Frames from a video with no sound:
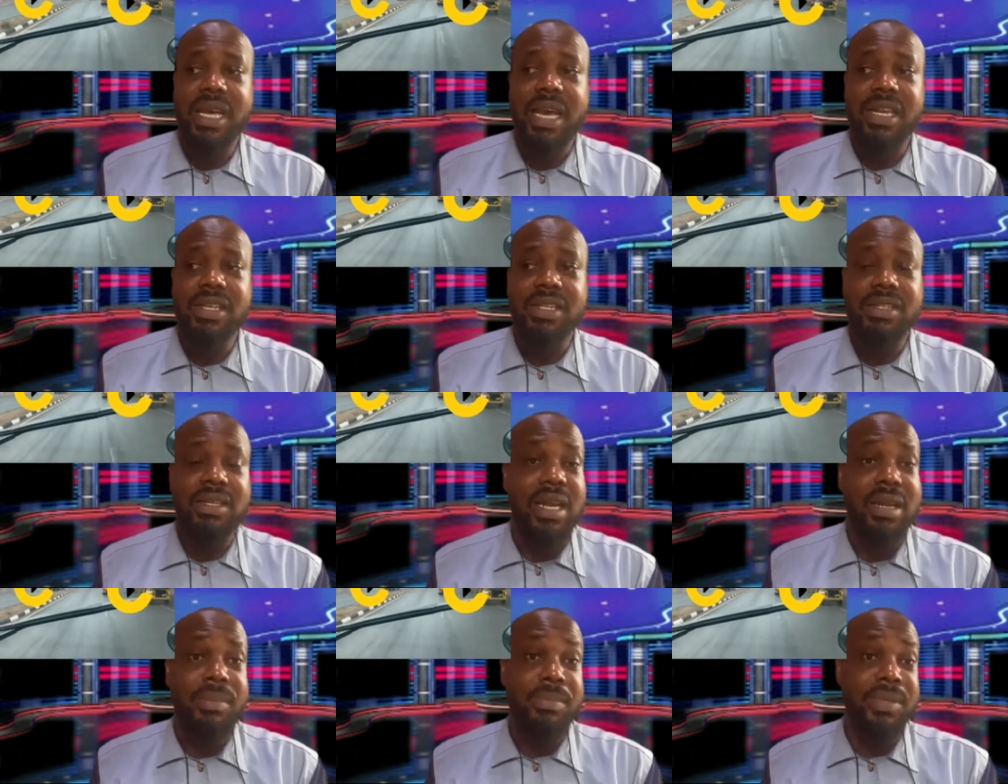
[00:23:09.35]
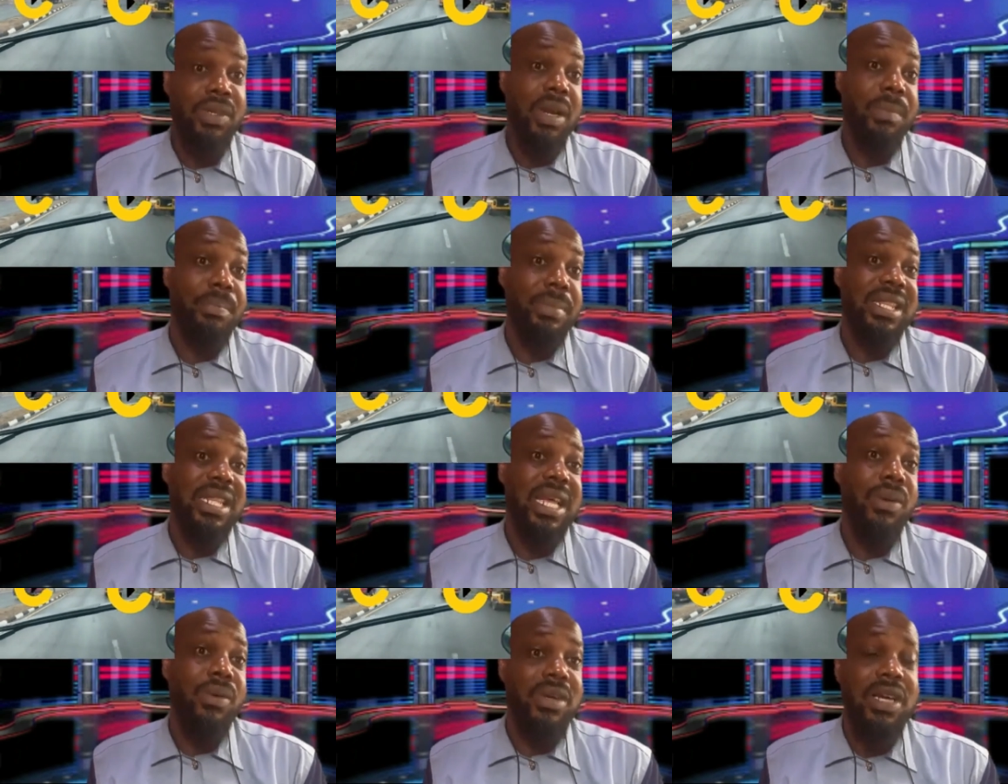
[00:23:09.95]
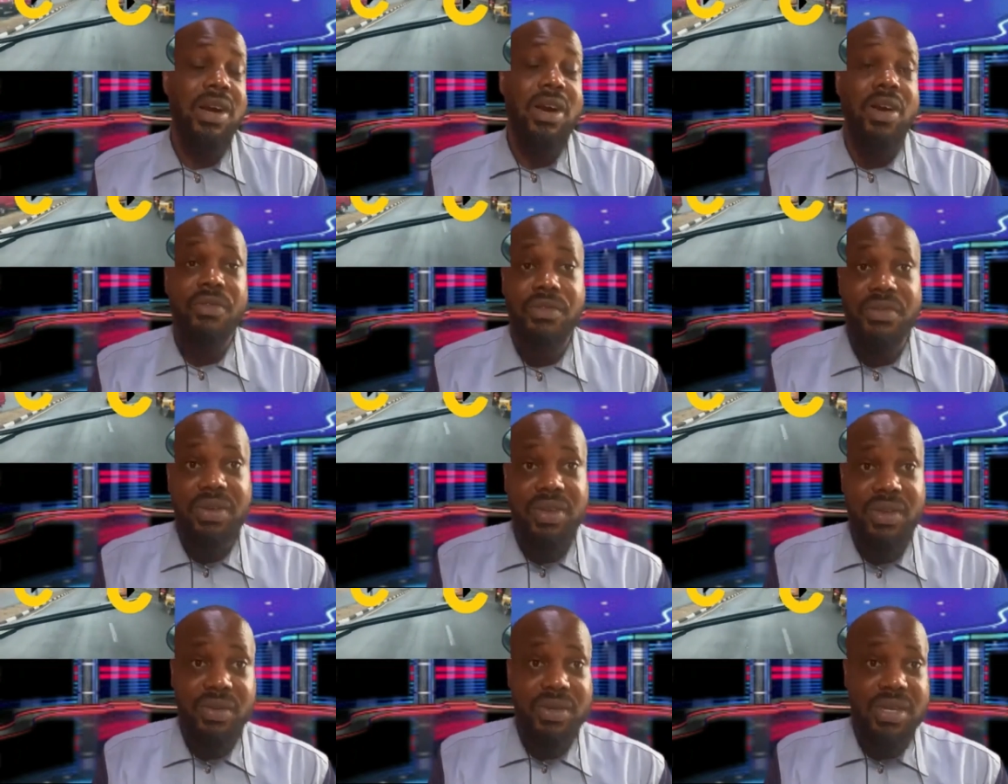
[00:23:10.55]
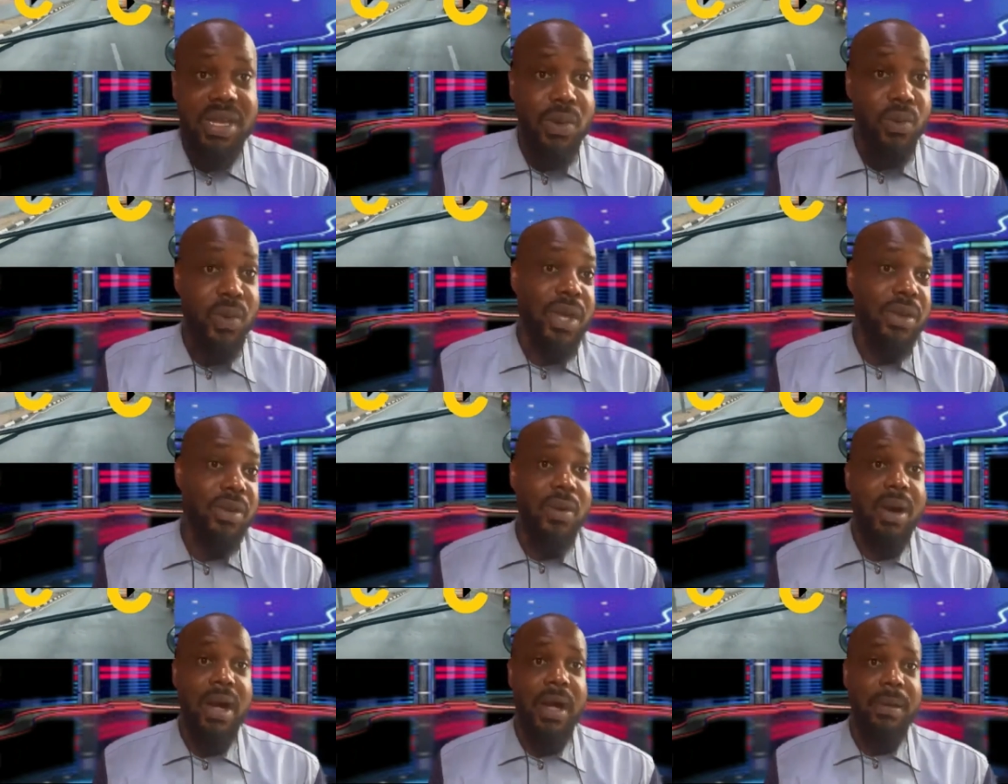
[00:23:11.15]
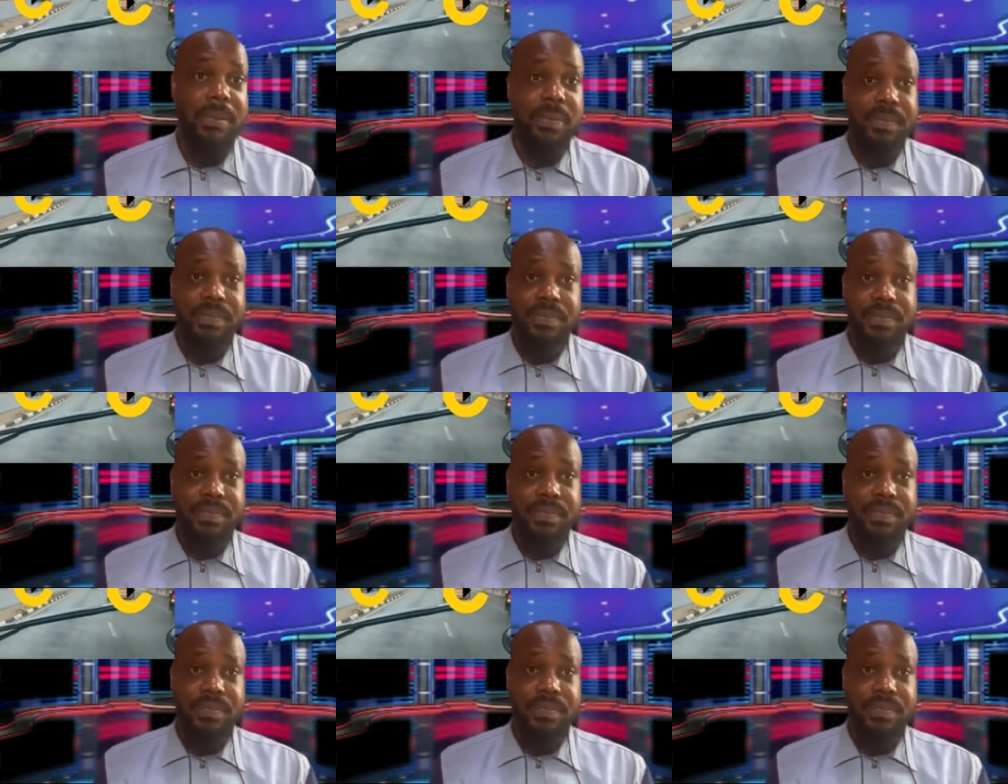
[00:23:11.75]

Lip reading: it's actually better what they're offering you than where you are.